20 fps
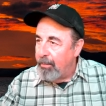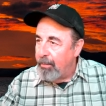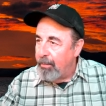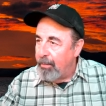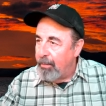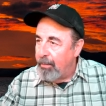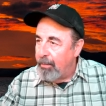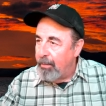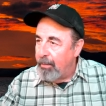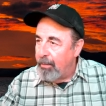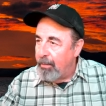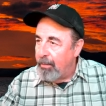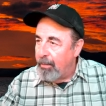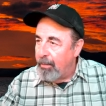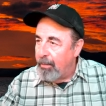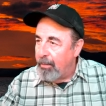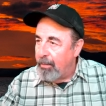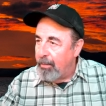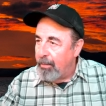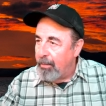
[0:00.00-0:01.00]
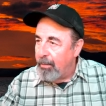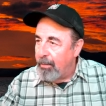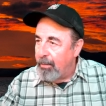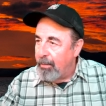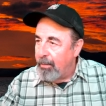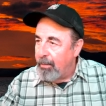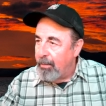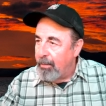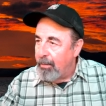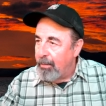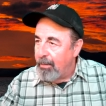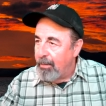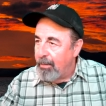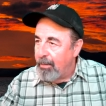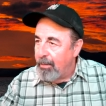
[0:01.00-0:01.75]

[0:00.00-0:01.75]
(silence)